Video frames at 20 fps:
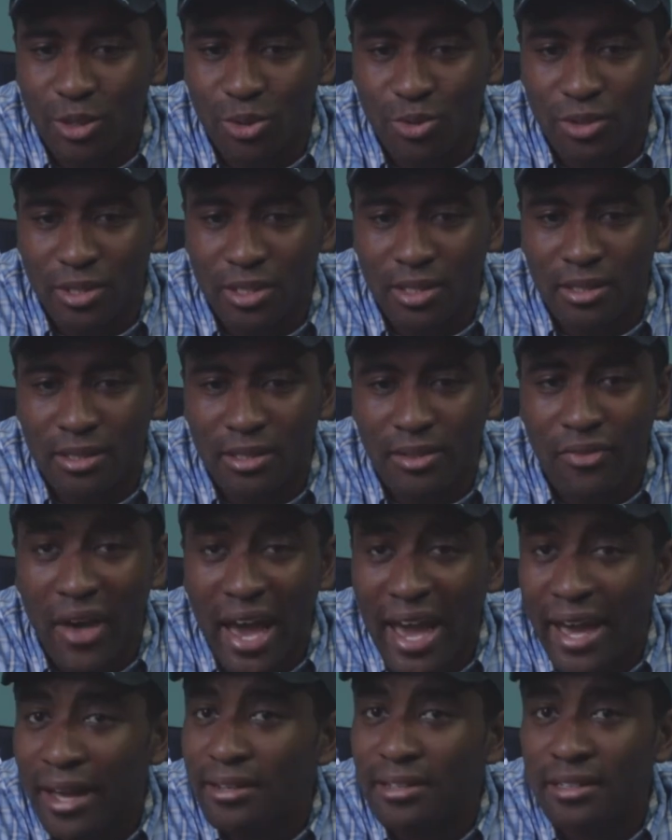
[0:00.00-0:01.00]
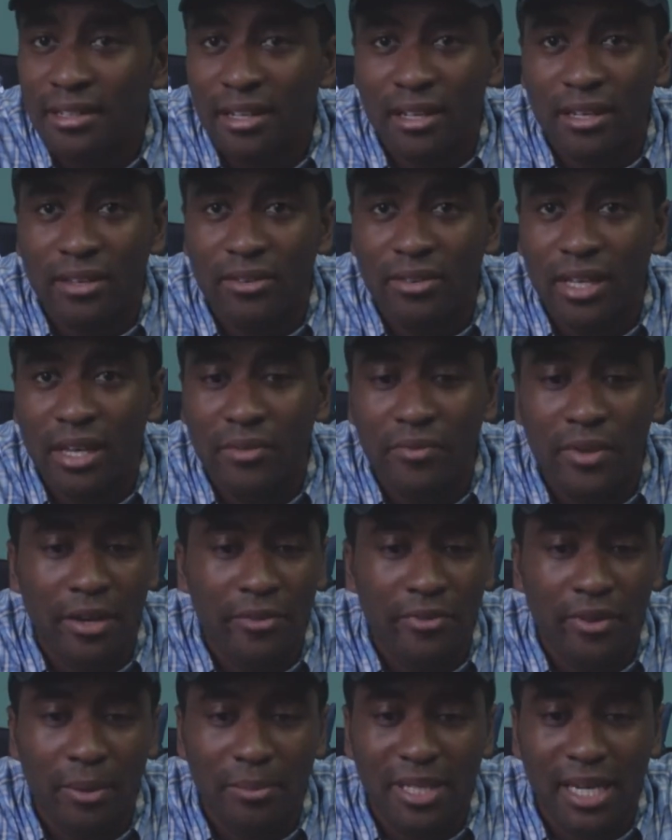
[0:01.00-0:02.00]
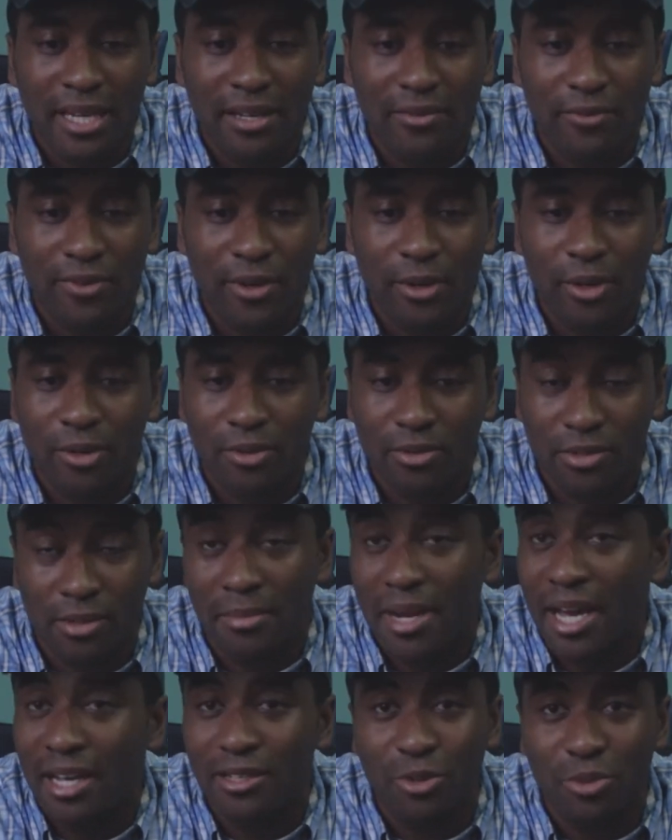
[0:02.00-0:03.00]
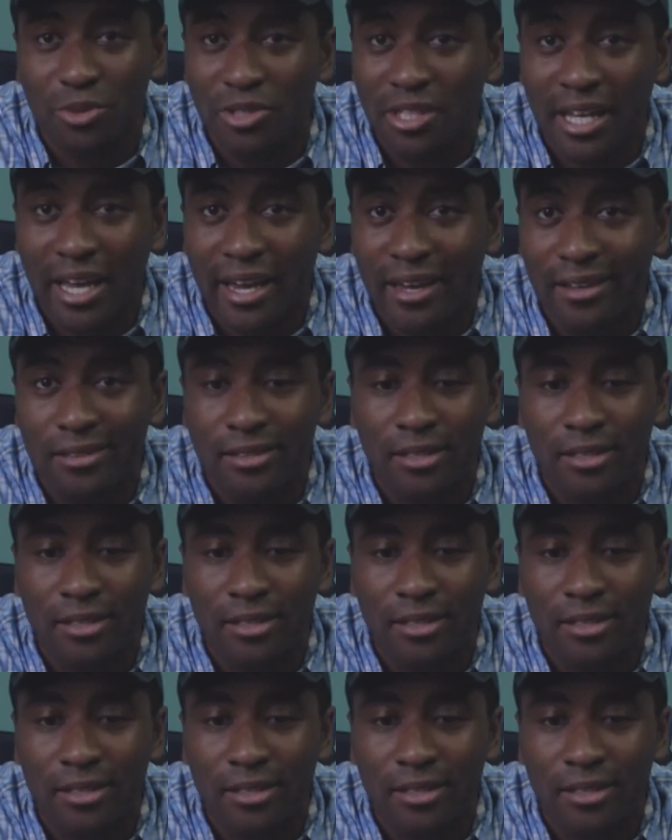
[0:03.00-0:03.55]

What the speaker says: using that. Even if I'm taking photos, I'm not using that.